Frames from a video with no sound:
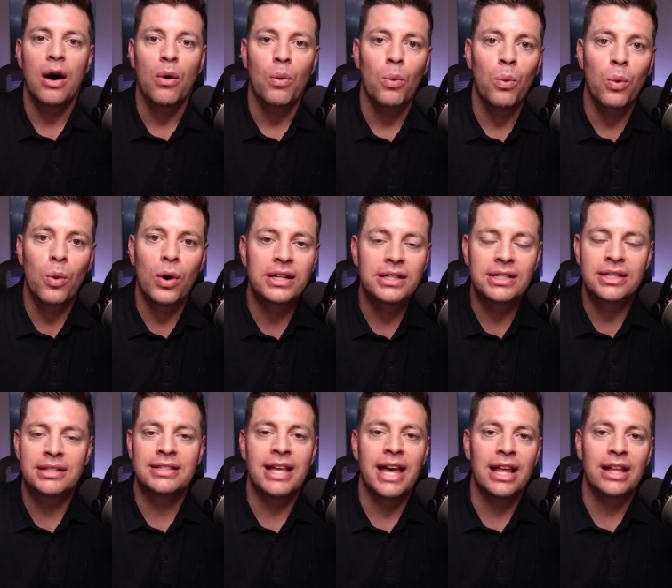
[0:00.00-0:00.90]
What
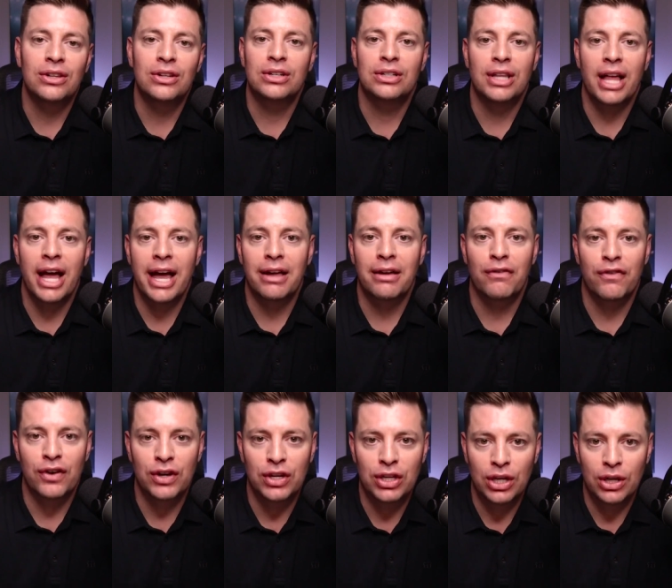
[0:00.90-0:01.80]
does that look like
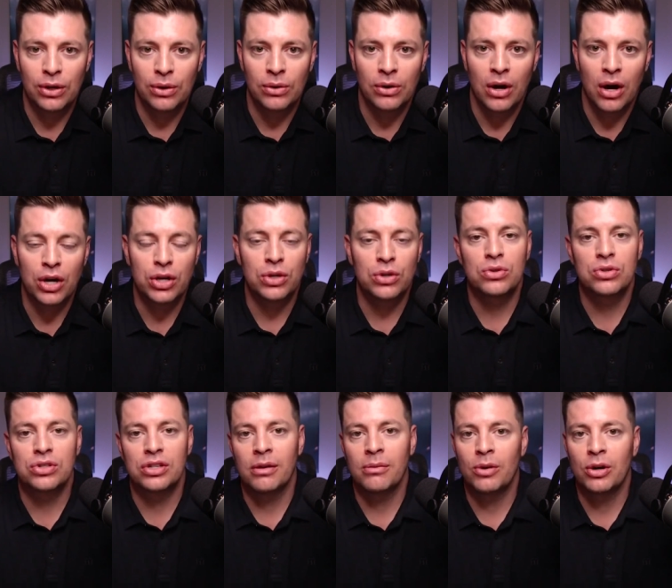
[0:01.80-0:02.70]
for you? Are you
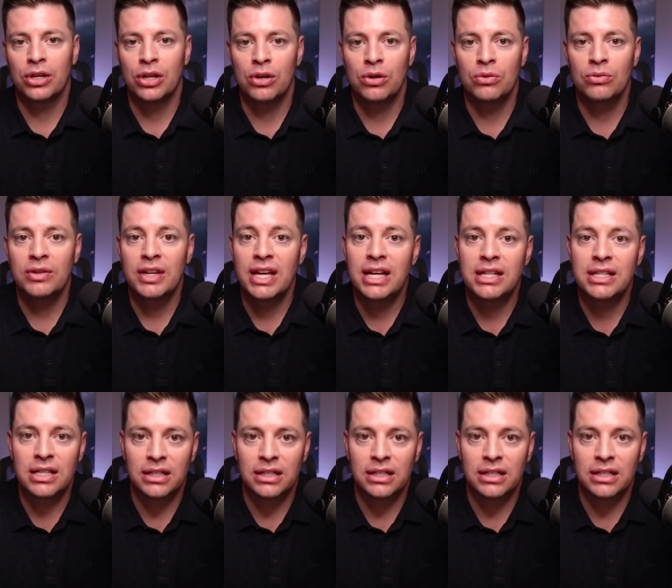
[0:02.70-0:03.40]
someone who needs a